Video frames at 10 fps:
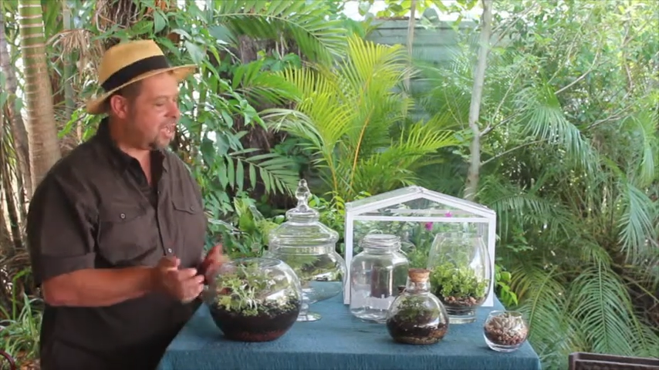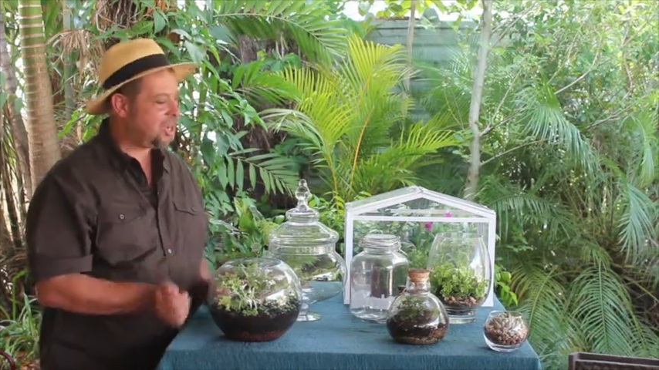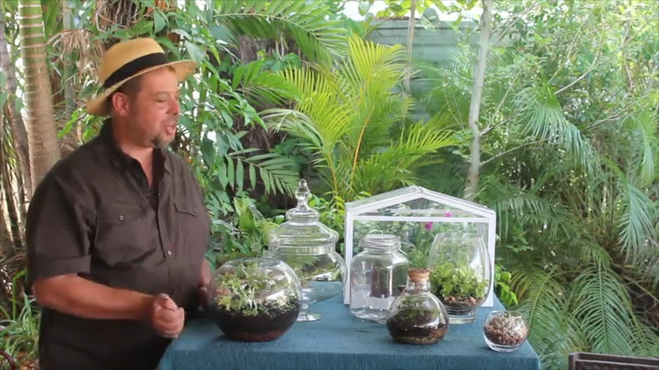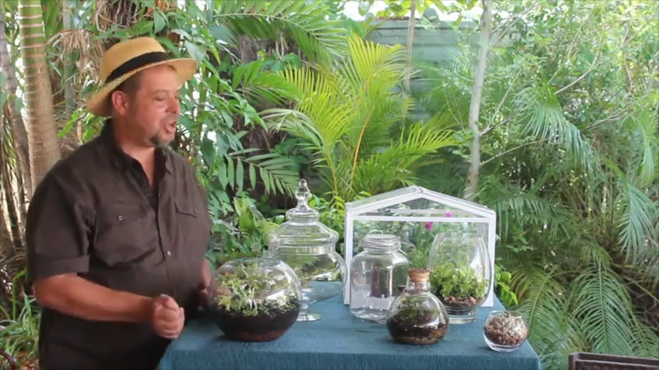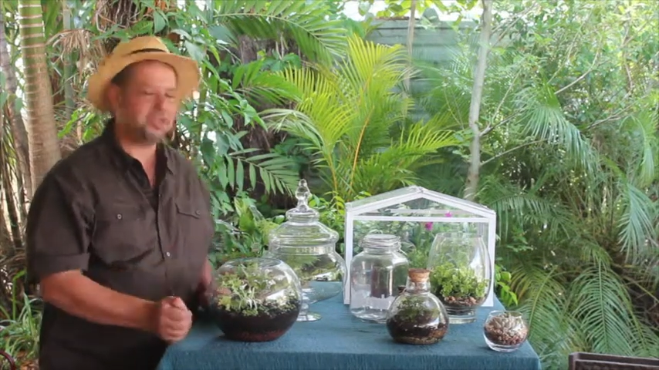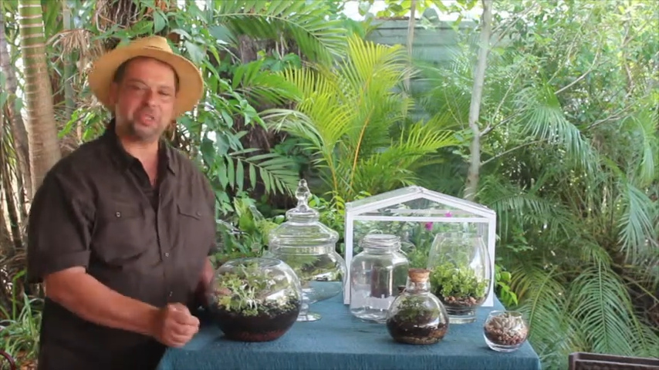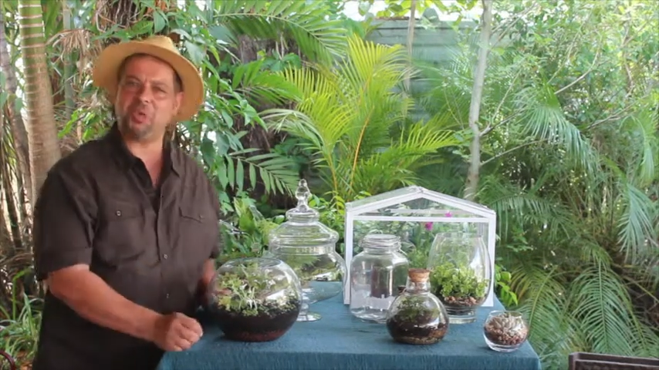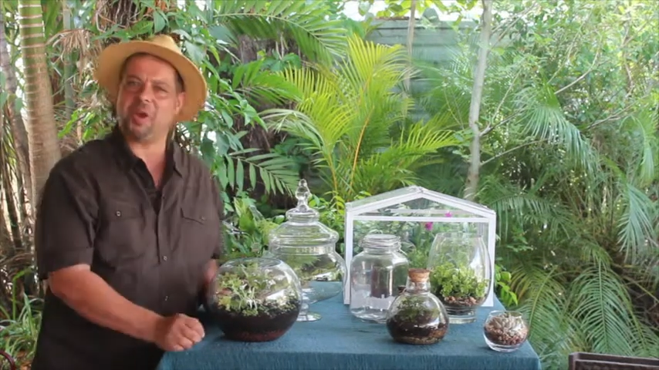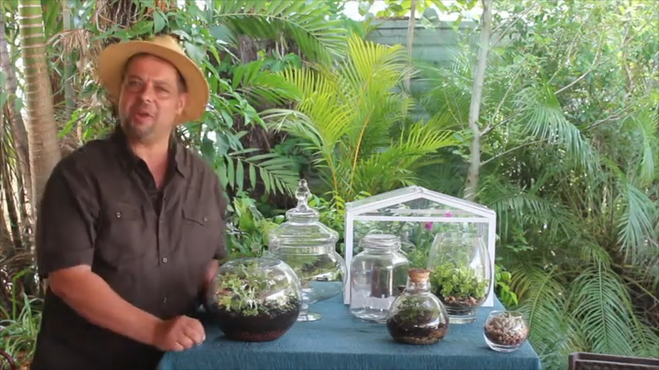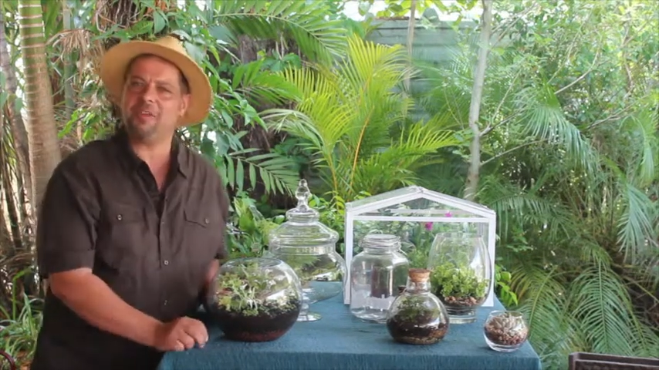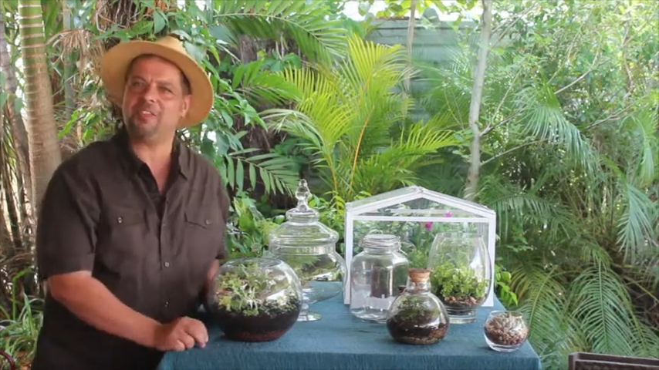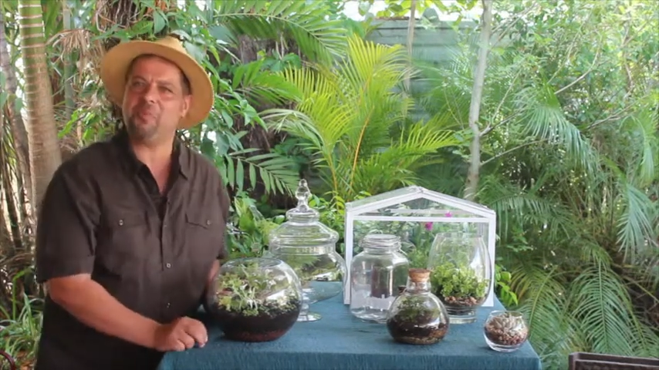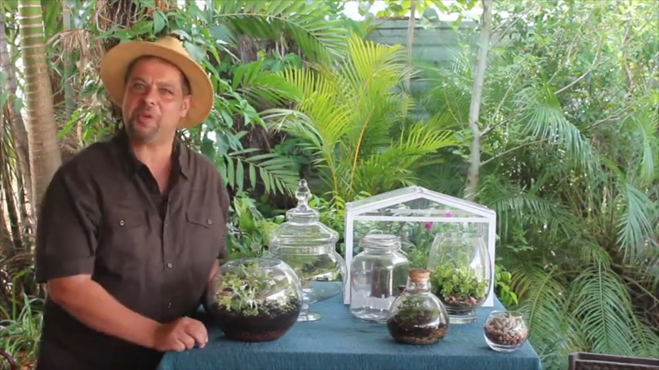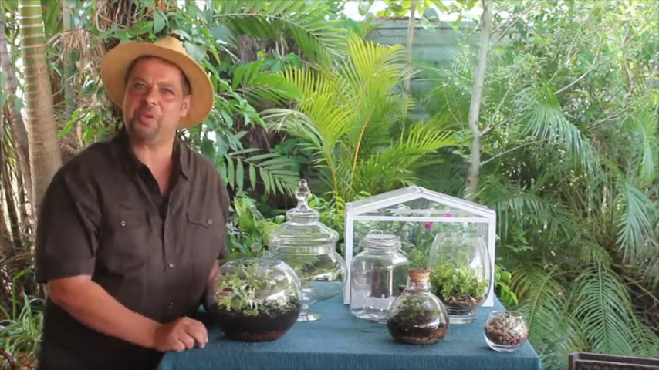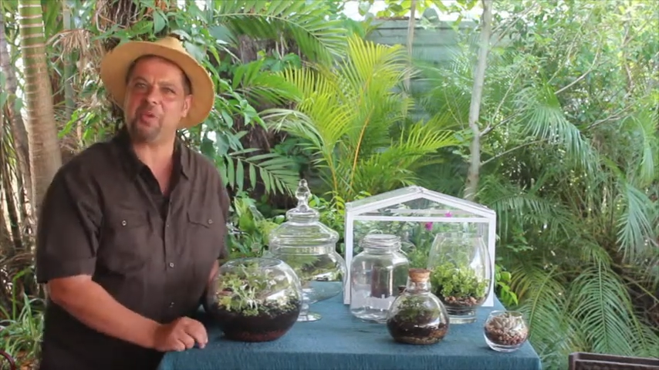You know, terrariums
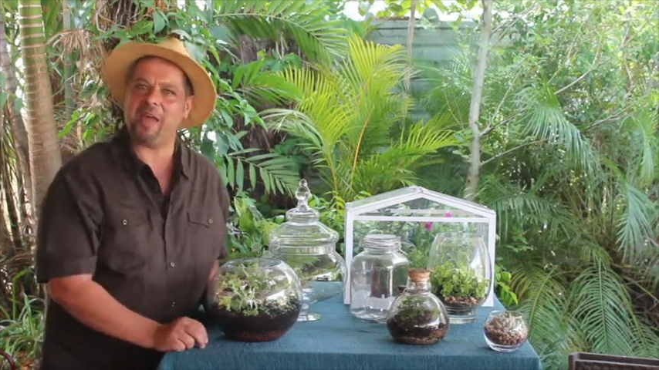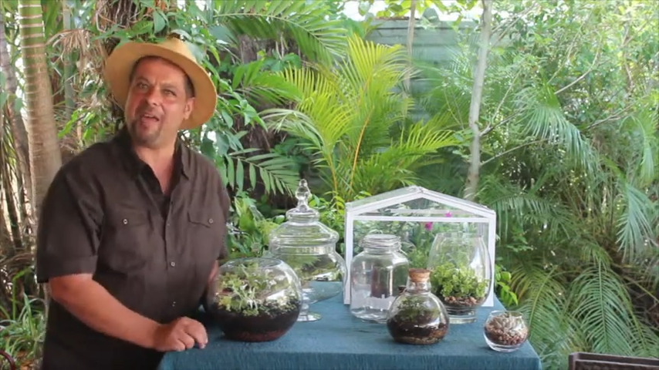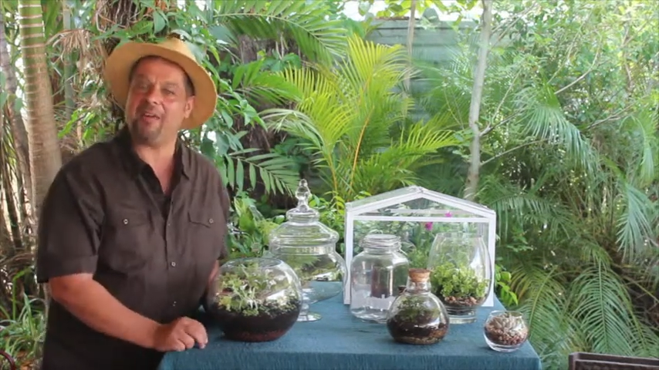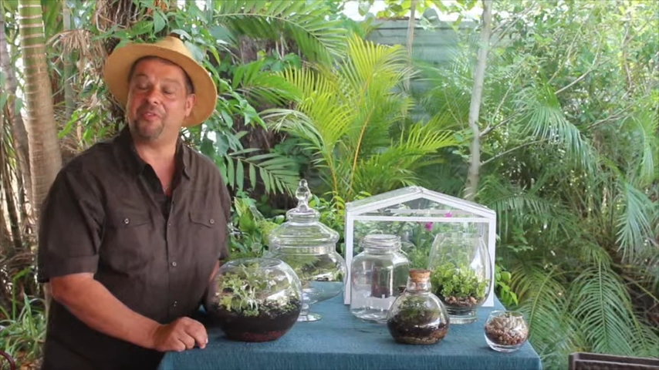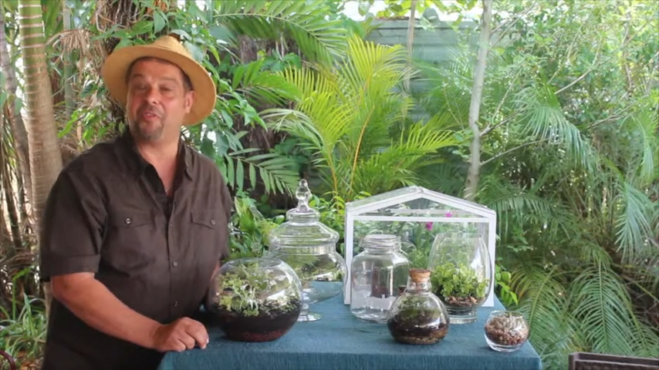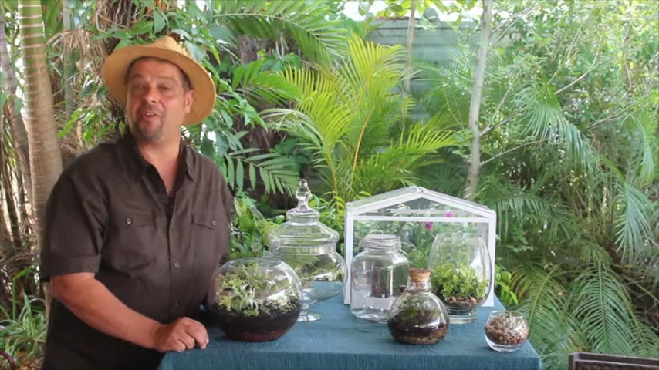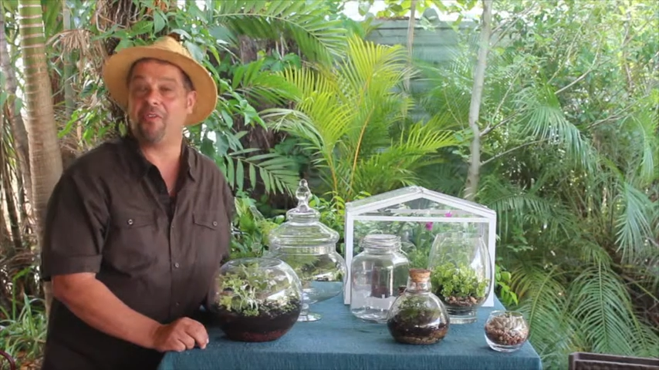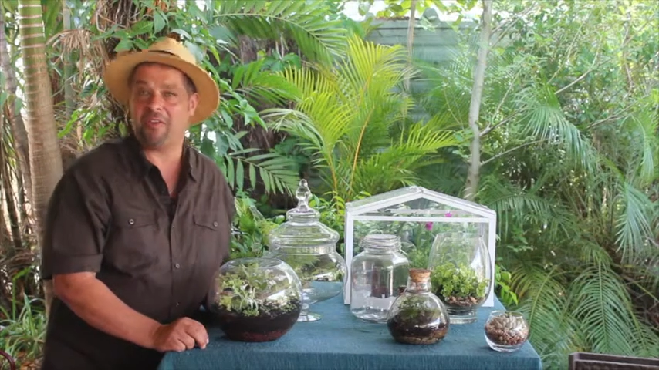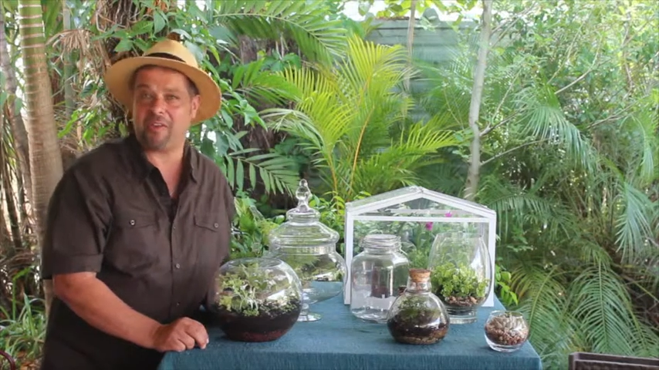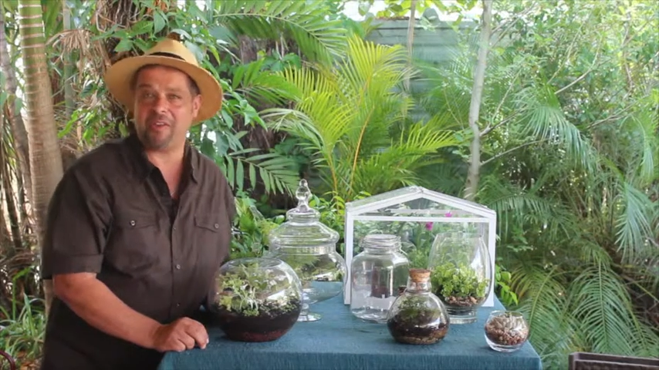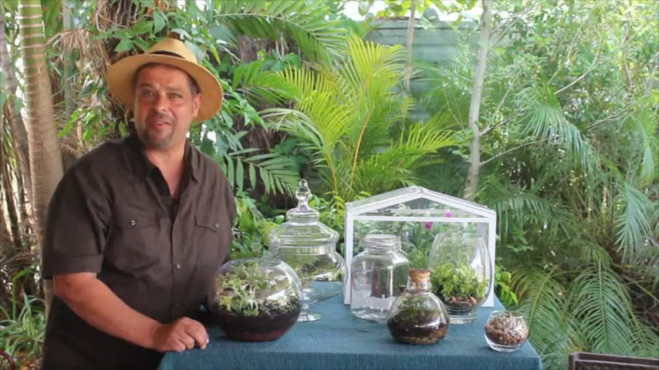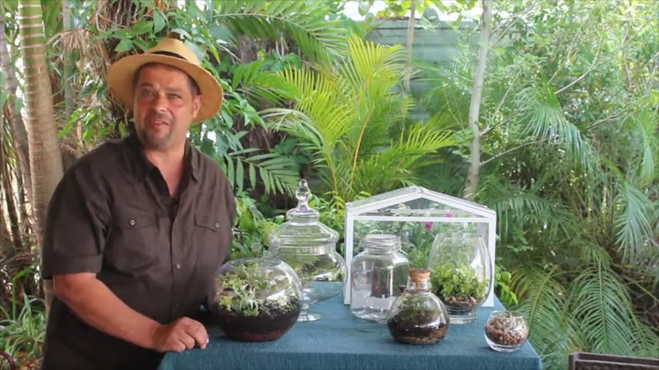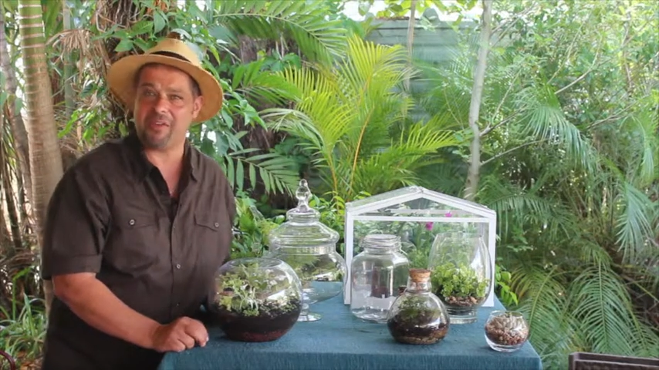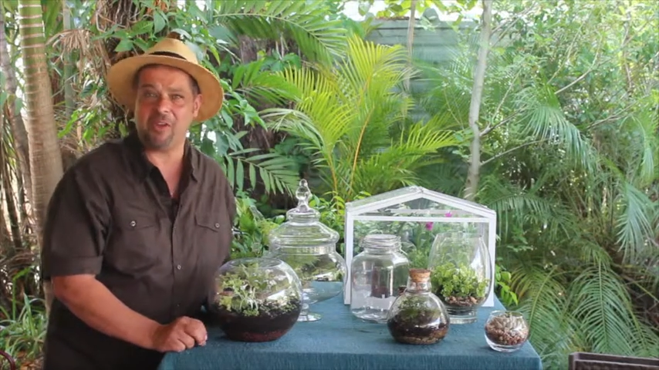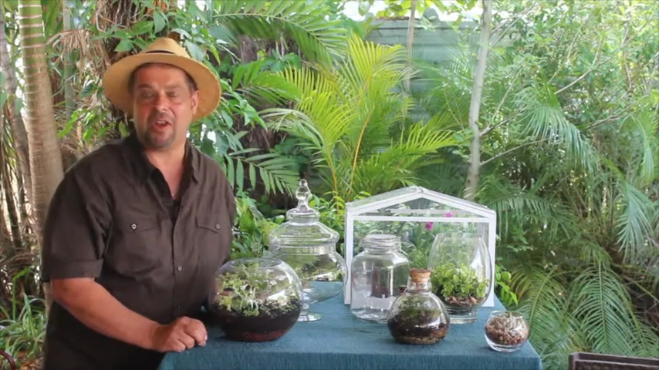have been around for a very,
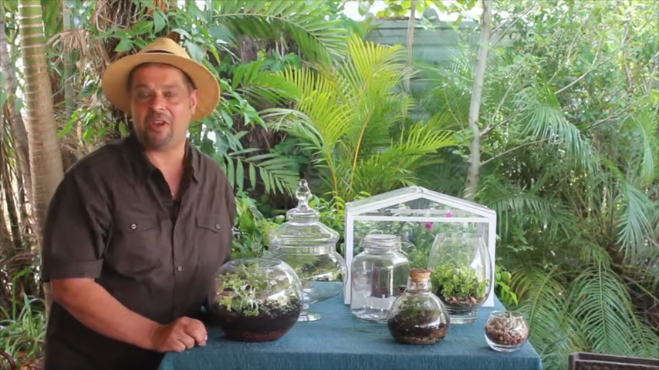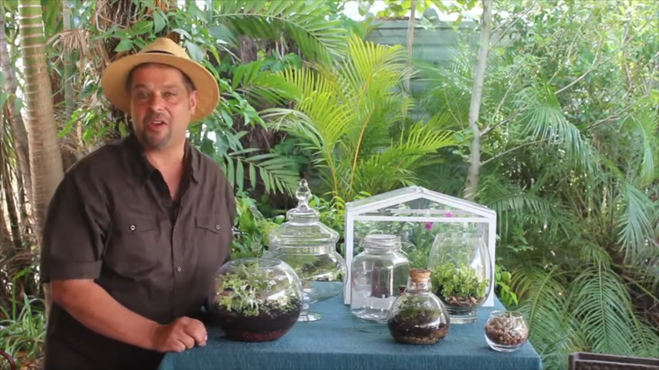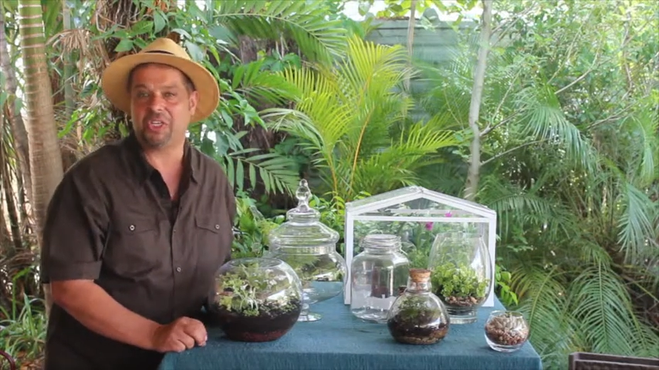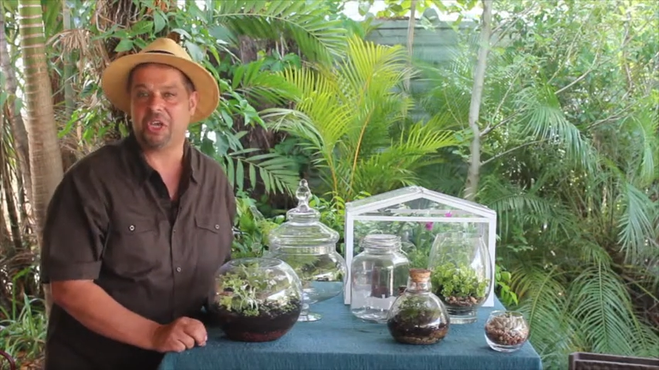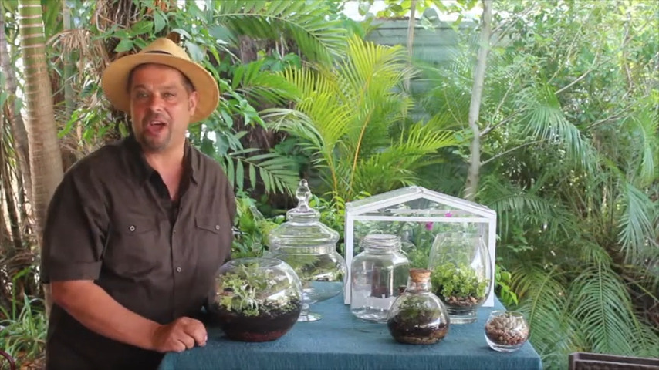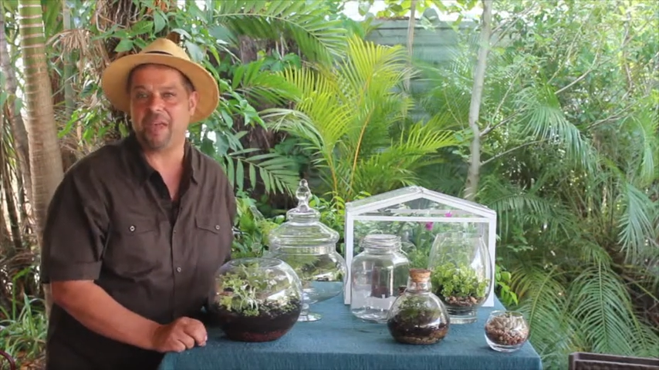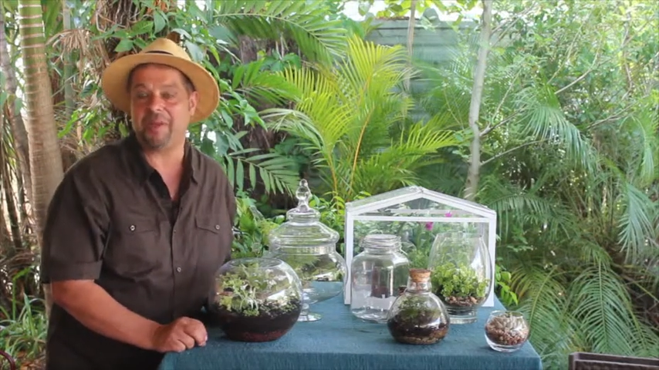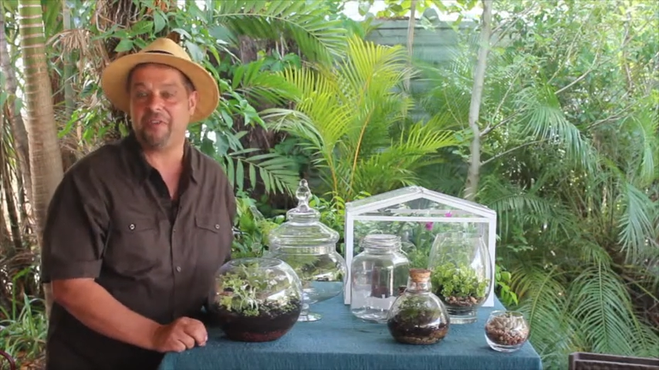very long time.